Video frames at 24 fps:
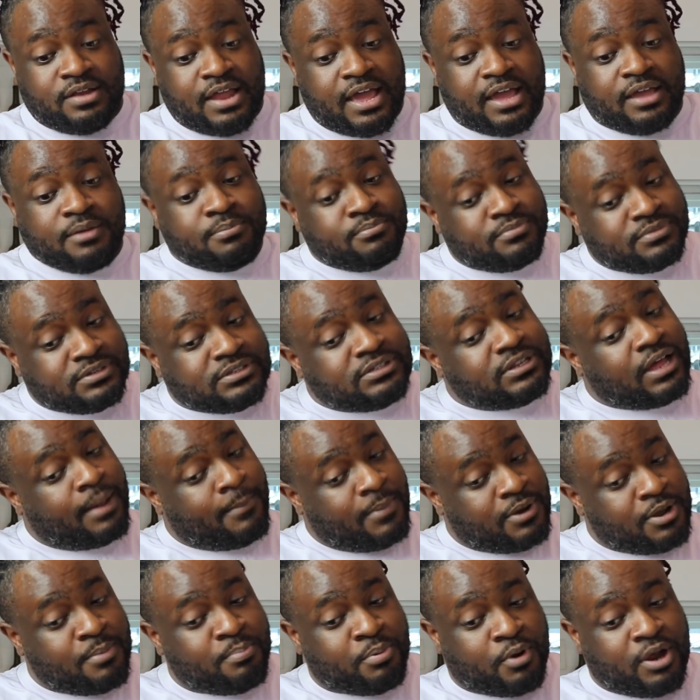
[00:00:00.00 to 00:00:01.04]
Like, I'm
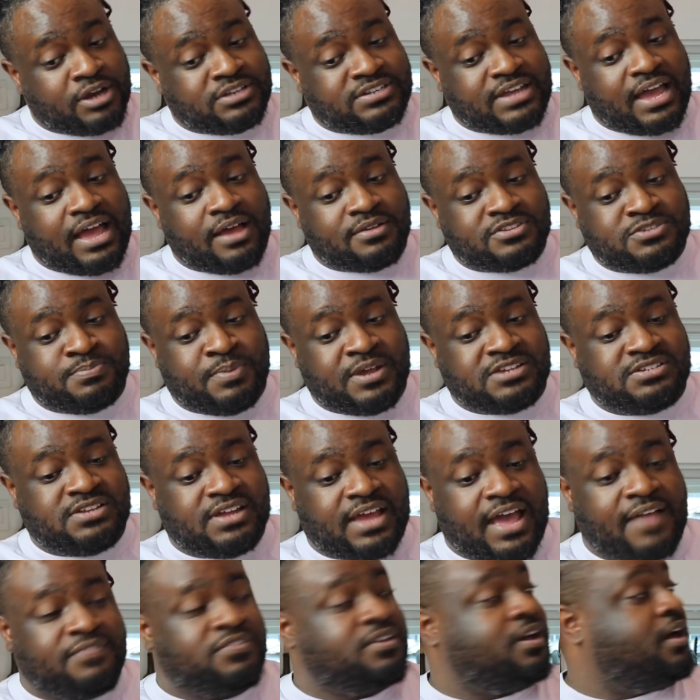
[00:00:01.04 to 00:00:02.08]
a little burnt out, especially
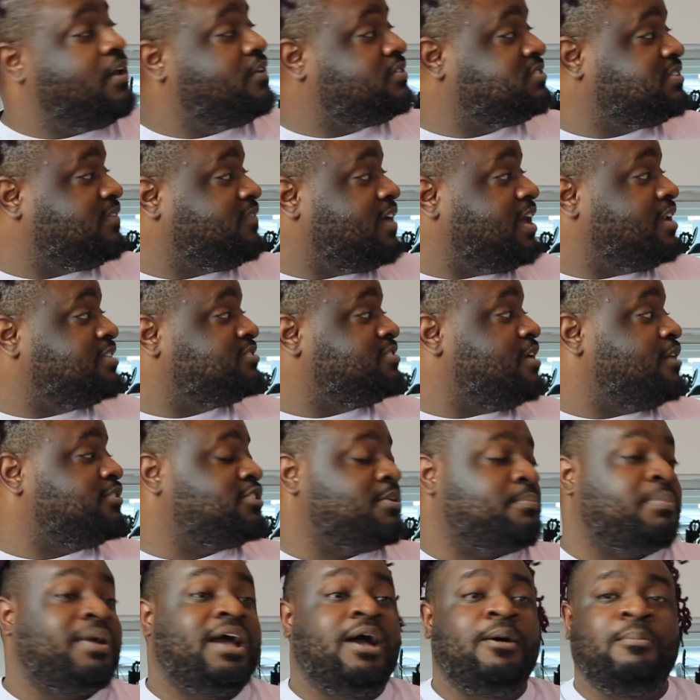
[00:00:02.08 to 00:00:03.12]
after all the stuff I done talked
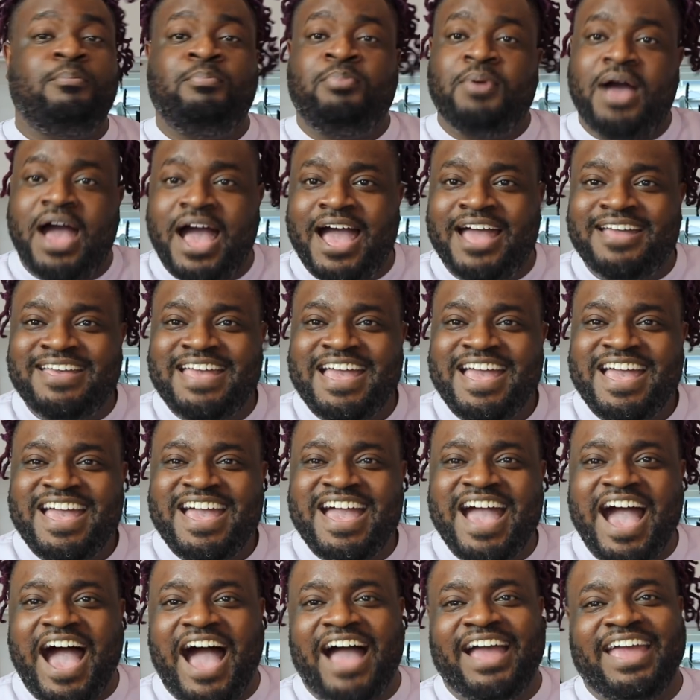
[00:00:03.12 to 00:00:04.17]
about. But
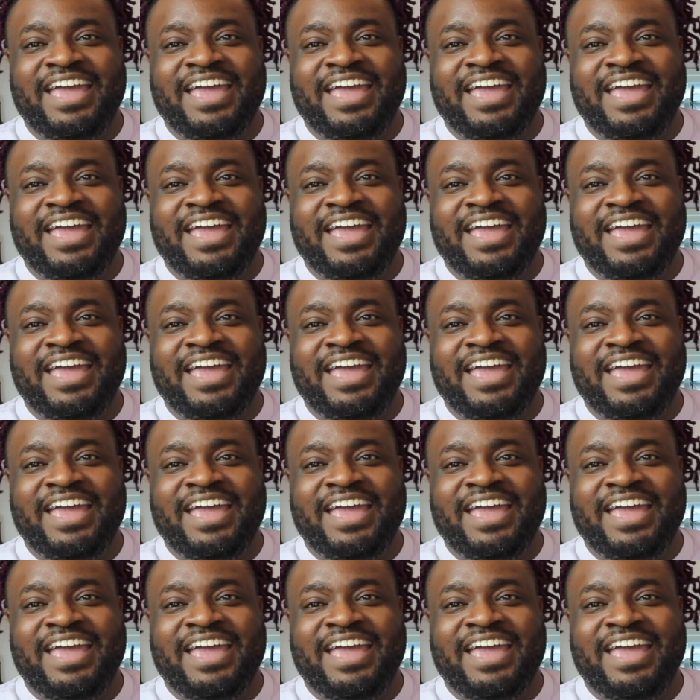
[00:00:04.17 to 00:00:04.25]
I